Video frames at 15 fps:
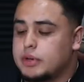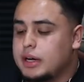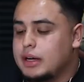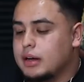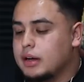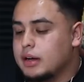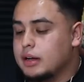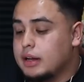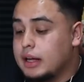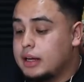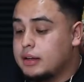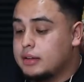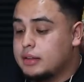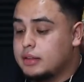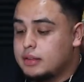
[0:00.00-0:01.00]
why
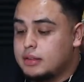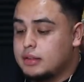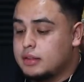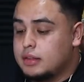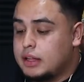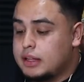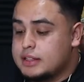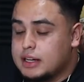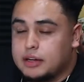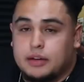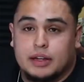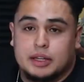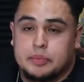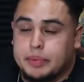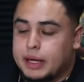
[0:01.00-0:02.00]
like they tell
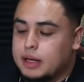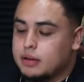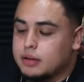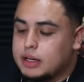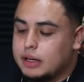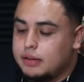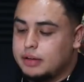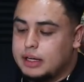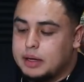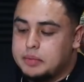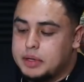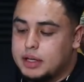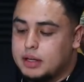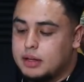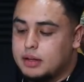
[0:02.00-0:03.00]
you at the bank, okay, you gave
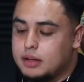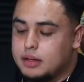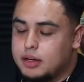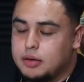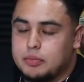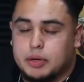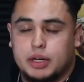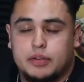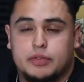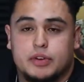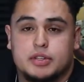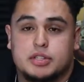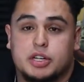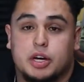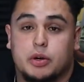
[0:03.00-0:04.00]
me your money for
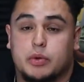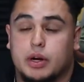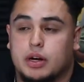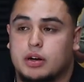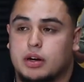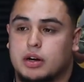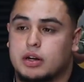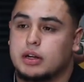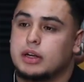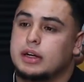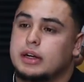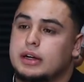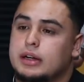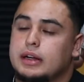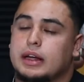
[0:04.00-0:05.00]
a secured credit card.
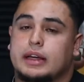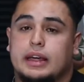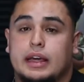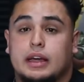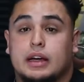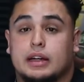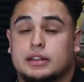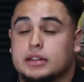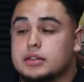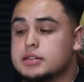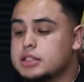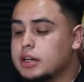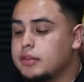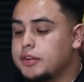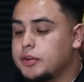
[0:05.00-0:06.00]
Like he got the
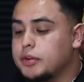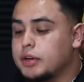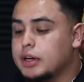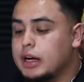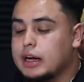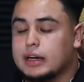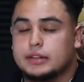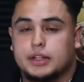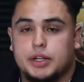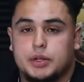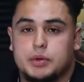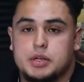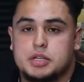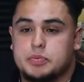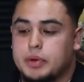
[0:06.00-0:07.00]
Discovery one, I got the
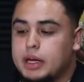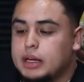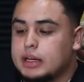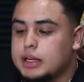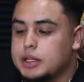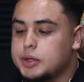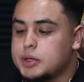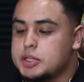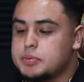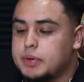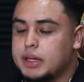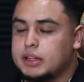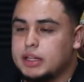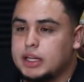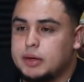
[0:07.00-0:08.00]
U.S. Bank. At U.S.
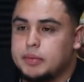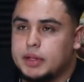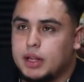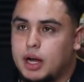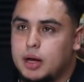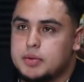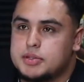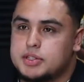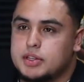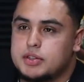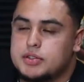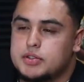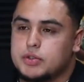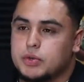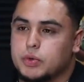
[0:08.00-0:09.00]
Bank, they gave me the
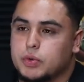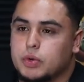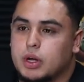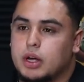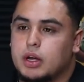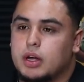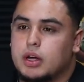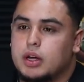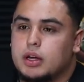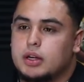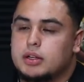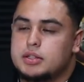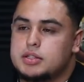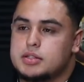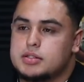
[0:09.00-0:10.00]
option to
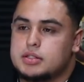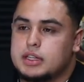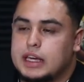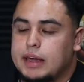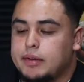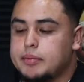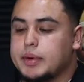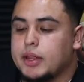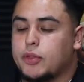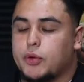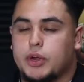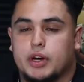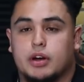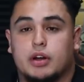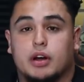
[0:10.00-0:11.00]
just give me my
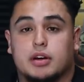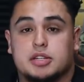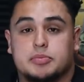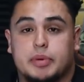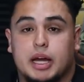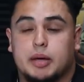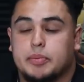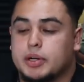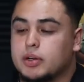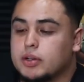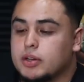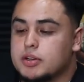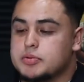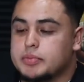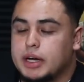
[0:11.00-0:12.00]
$300 back, but
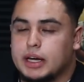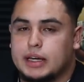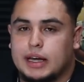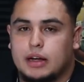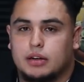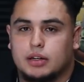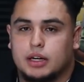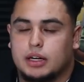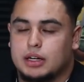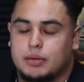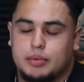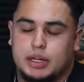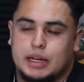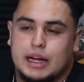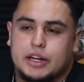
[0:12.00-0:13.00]
it'll close my account. And I
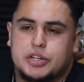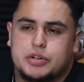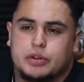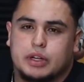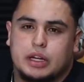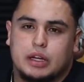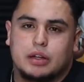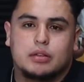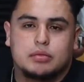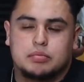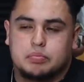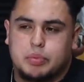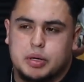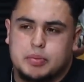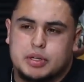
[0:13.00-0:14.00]
mean, naturally,
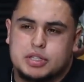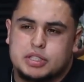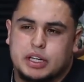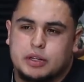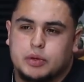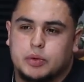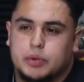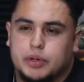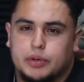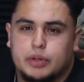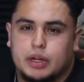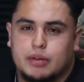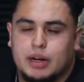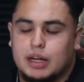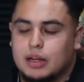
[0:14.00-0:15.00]
pretty much anyone would do
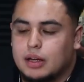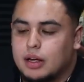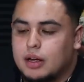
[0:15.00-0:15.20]
that, right?